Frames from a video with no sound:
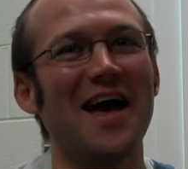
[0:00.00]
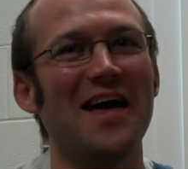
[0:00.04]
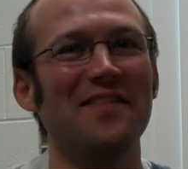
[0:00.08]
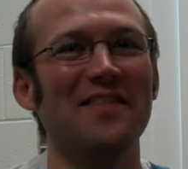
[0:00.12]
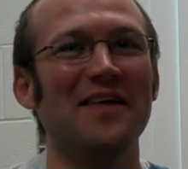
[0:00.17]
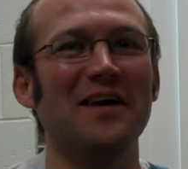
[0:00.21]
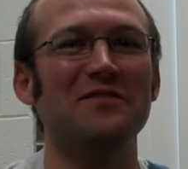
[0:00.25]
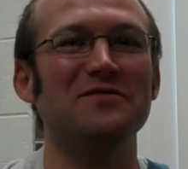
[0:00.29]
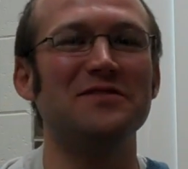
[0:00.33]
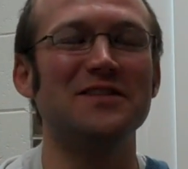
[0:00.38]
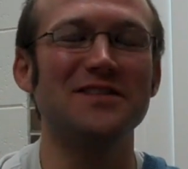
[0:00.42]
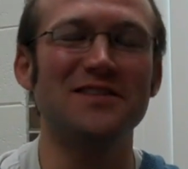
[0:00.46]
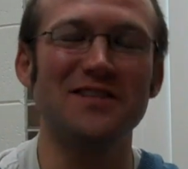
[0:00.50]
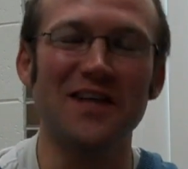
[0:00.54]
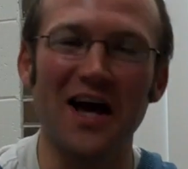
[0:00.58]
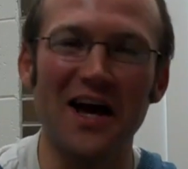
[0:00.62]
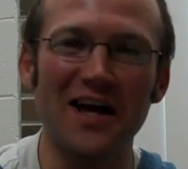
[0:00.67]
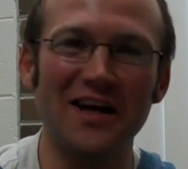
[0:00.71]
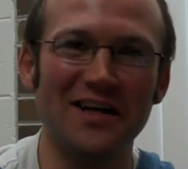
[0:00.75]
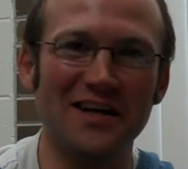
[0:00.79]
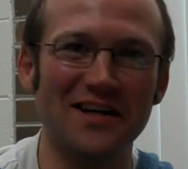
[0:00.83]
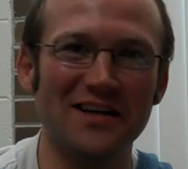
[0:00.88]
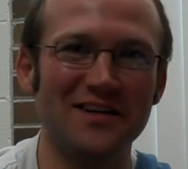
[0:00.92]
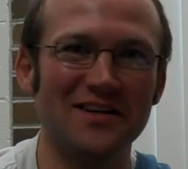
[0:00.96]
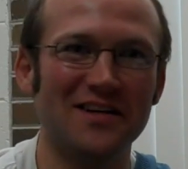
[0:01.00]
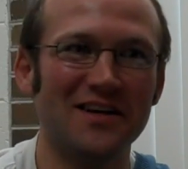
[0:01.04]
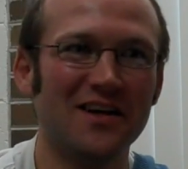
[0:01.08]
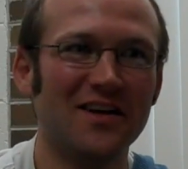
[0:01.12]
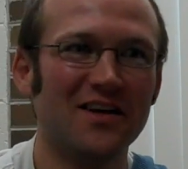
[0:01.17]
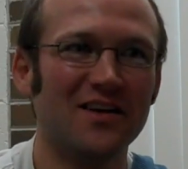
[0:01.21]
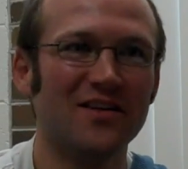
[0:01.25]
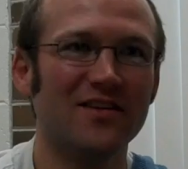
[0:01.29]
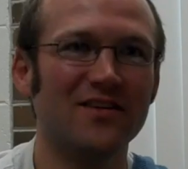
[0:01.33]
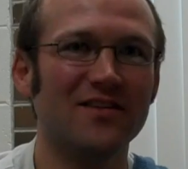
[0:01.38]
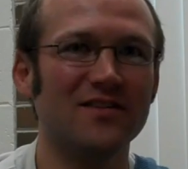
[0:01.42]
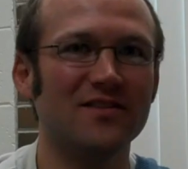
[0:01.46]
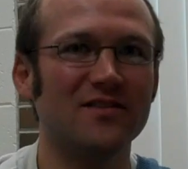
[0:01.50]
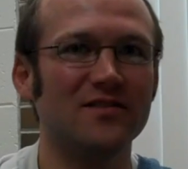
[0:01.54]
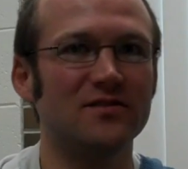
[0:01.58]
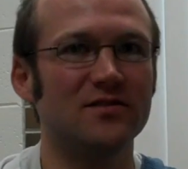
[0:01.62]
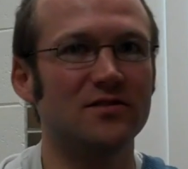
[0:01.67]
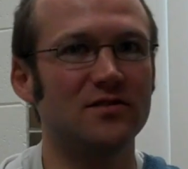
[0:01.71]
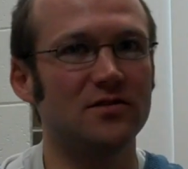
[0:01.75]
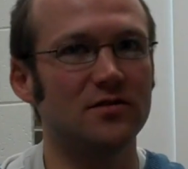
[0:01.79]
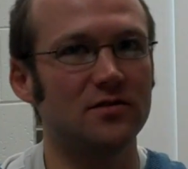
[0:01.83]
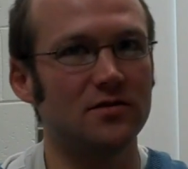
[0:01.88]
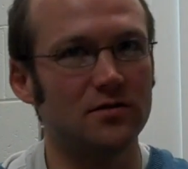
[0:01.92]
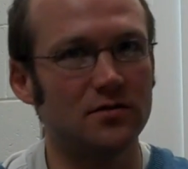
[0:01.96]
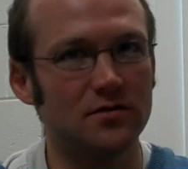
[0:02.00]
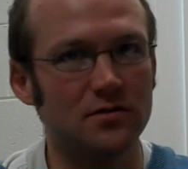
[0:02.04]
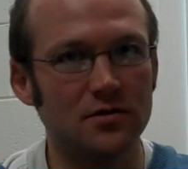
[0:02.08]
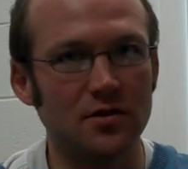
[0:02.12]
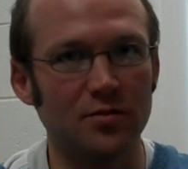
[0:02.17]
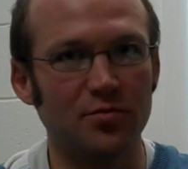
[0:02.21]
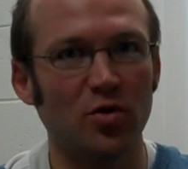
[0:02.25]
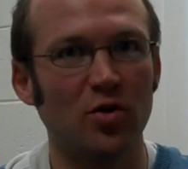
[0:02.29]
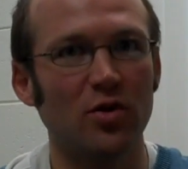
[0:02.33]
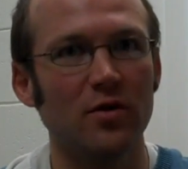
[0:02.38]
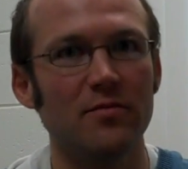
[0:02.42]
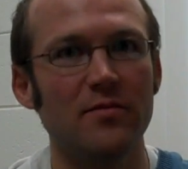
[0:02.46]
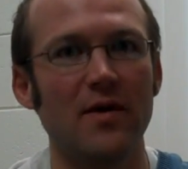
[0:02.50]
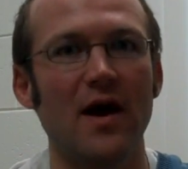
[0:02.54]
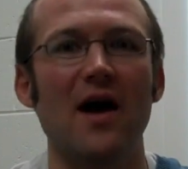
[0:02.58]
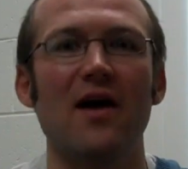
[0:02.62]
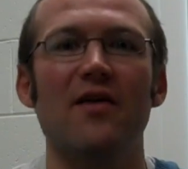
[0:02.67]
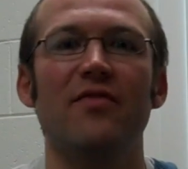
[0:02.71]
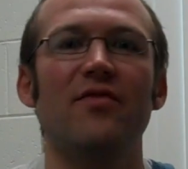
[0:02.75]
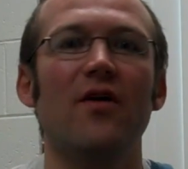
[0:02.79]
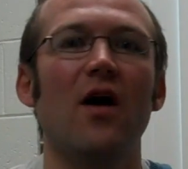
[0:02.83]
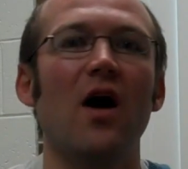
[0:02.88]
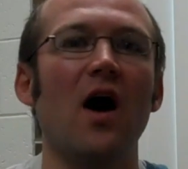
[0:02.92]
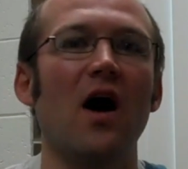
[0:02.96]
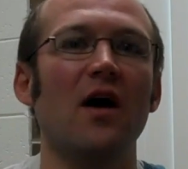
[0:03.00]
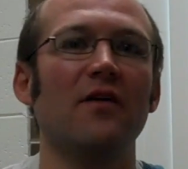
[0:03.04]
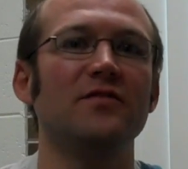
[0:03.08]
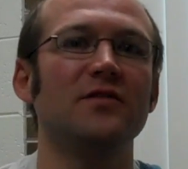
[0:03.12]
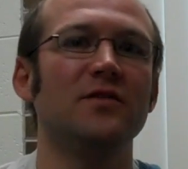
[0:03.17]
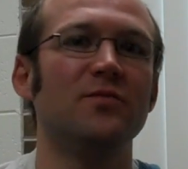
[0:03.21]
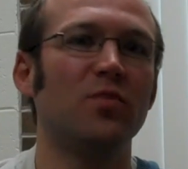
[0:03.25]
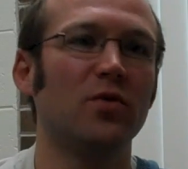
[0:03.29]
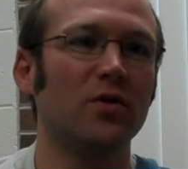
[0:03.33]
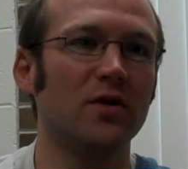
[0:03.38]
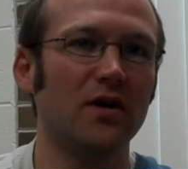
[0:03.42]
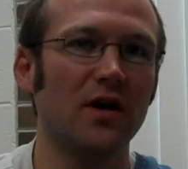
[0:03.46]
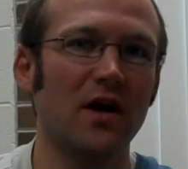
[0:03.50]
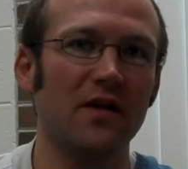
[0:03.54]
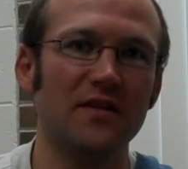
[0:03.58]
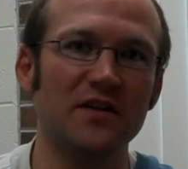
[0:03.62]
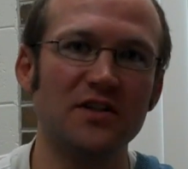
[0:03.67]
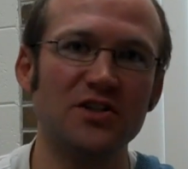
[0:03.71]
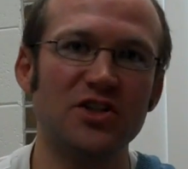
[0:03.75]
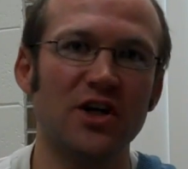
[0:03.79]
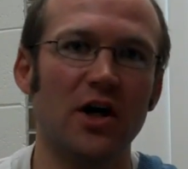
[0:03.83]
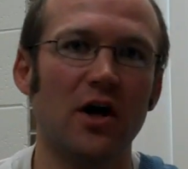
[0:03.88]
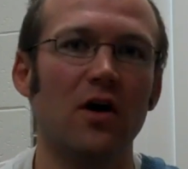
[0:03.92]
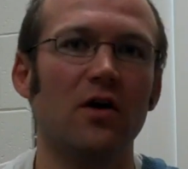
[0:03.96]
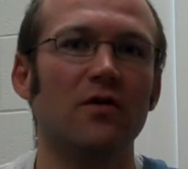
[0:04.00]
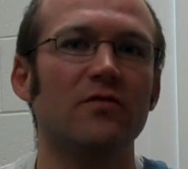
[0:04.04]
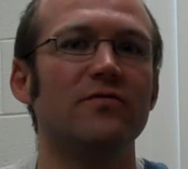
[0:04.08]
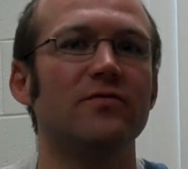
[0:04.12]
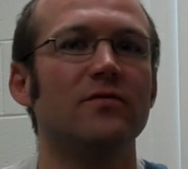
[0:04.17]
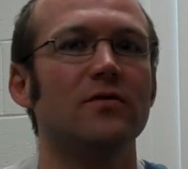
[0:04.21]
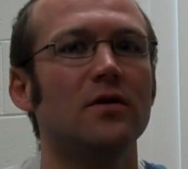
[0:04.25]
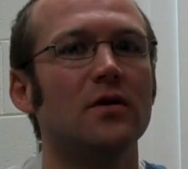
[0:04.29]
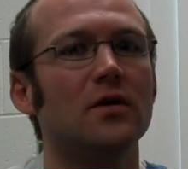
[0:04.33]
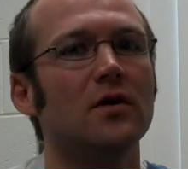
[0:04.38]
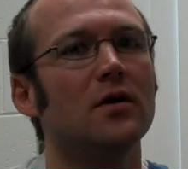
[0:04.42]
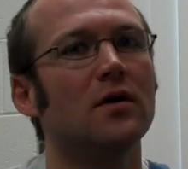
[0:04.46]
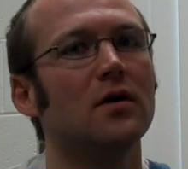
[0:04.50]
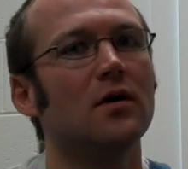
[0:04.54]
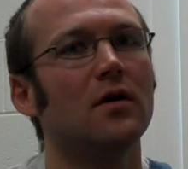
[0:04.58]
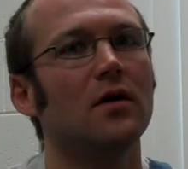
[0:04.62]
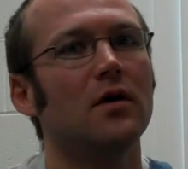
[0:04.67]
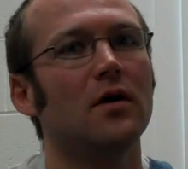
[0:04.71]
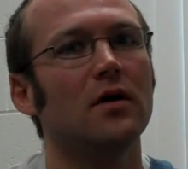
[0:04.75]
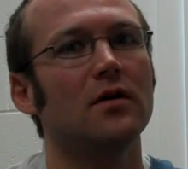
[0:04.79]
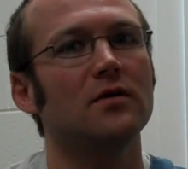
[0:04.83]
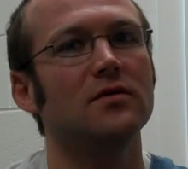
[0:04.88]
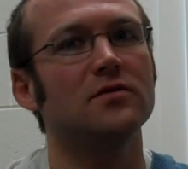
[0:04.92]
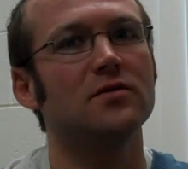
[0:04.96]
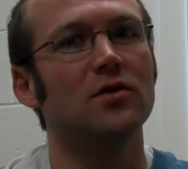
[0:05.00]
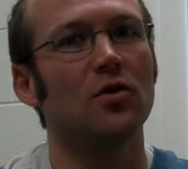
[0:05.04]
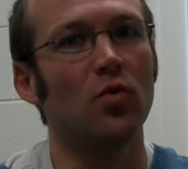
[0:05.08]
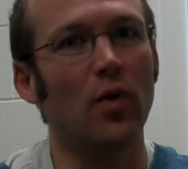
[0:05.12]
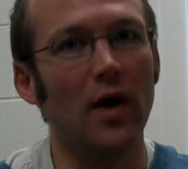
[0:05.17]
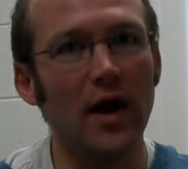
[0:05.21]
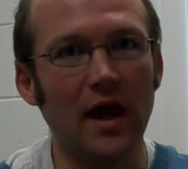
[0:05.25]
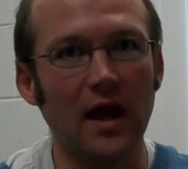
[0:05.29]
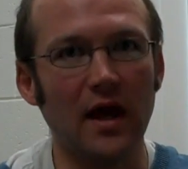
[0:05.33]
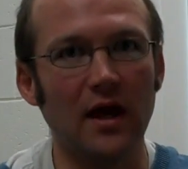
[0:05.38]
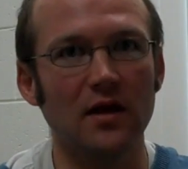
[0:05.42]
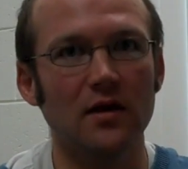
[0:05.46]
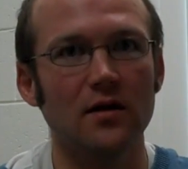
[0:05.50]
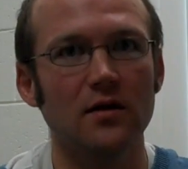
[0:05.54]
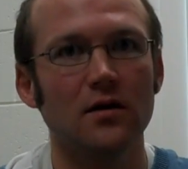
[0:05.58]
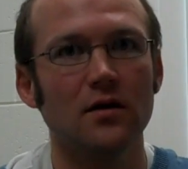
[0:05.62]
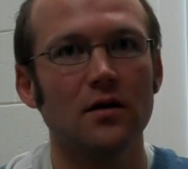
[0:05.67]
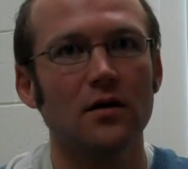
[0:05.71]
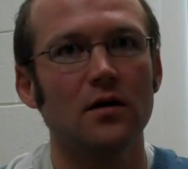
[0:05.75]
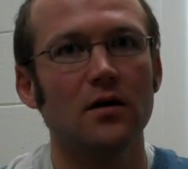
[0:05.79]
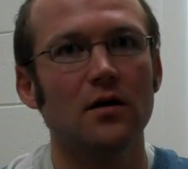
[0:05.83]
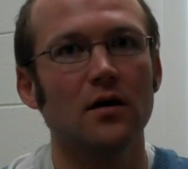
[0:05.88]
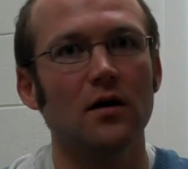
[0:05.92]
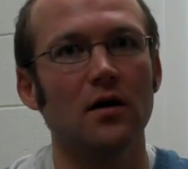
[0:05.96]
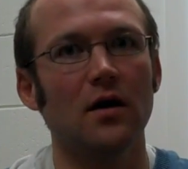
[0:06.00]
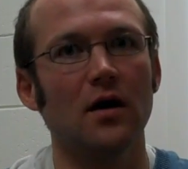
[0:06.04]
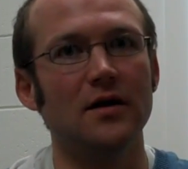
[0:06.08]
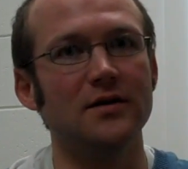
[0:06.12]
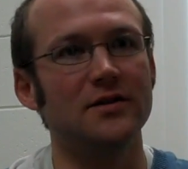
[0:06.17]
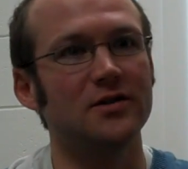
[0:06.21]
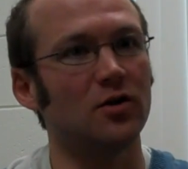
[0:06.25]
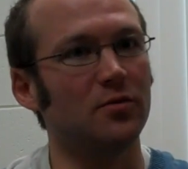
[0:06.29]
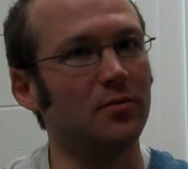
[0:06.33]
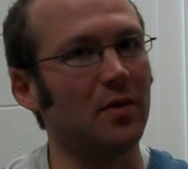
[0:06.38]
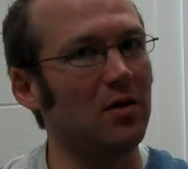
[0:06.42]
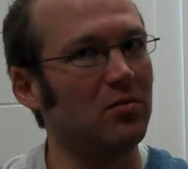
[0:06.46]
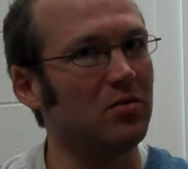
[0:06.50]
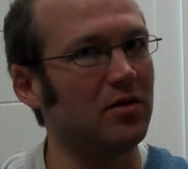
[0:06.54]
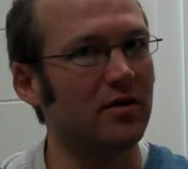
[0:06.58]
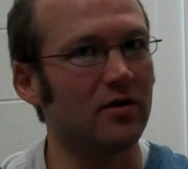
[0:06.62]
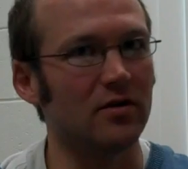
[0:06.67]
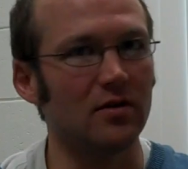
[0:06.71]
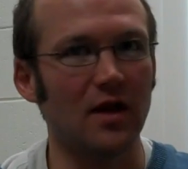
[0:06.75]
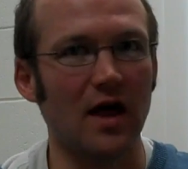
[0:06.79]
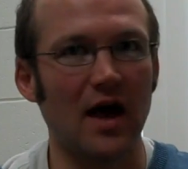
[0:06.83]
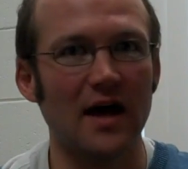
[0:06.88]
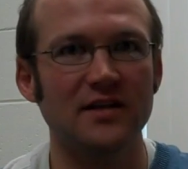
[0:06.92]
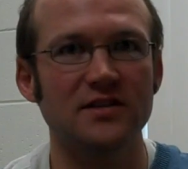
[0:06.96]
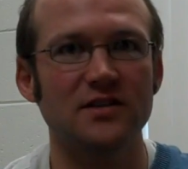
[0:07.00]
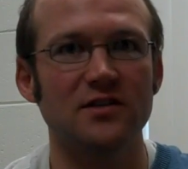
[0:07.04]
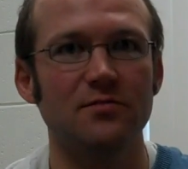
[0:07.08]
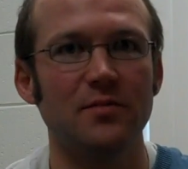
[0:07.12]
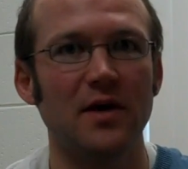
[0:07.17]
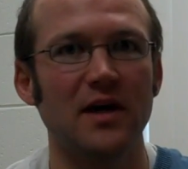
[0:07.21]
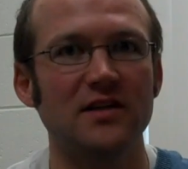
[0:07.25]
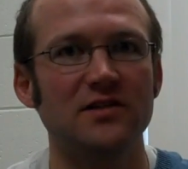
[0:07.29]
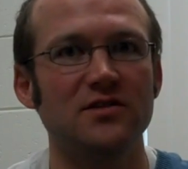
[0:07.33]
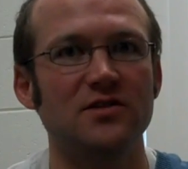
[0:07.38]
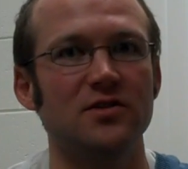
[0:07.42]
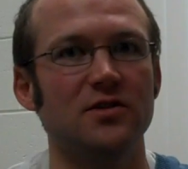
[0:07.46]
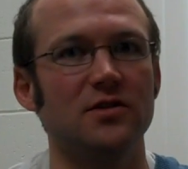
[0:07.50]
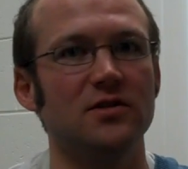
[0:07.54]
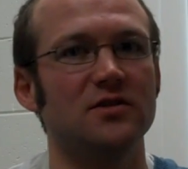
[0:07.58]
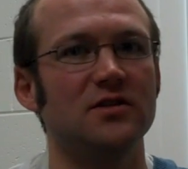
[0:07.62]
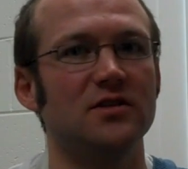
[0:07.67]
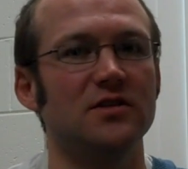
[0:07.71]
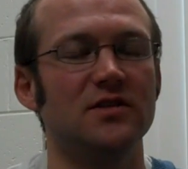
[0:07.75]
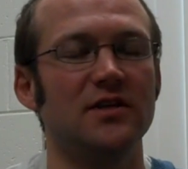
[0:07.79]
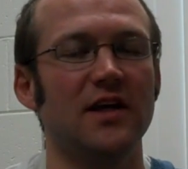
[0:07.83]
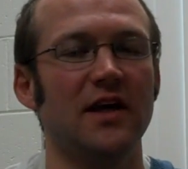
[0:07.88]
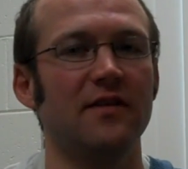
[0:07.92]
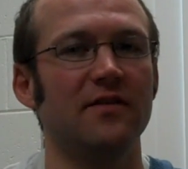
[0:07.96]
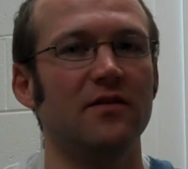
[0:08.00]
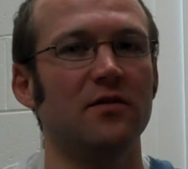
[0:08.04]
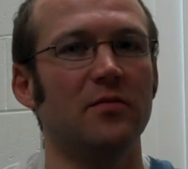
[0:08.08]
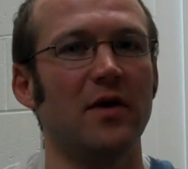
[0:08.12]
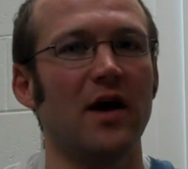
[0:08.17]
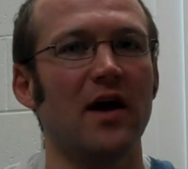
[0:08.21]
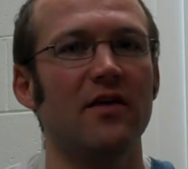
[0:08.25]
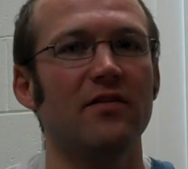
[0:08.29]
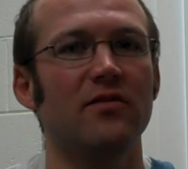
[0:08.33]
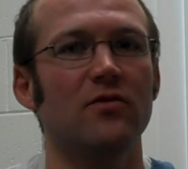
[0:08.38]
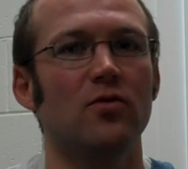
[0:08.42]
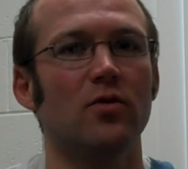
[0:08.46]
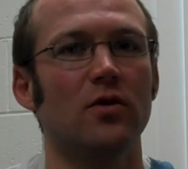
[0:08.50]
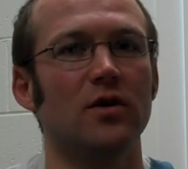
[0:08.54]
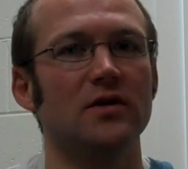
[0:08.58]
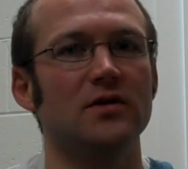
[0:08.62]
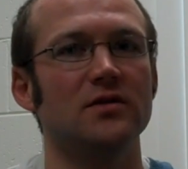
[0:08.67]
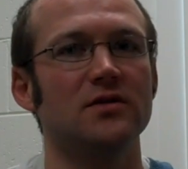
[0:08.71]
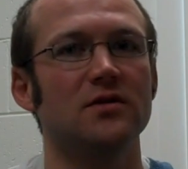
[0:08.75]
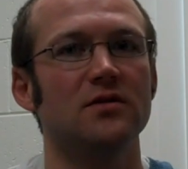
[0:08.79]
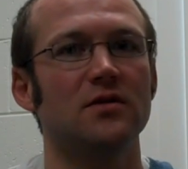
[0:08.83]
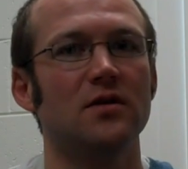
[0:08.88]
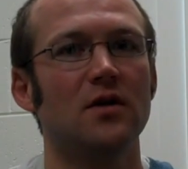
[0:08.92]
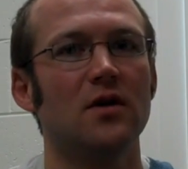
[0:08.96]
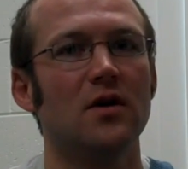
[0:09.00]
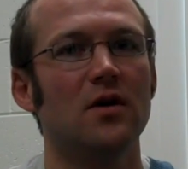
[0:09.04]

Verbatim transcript: and they've decided to put math off, to put it on the shelf, to wait until maybe their last semester to take their math course.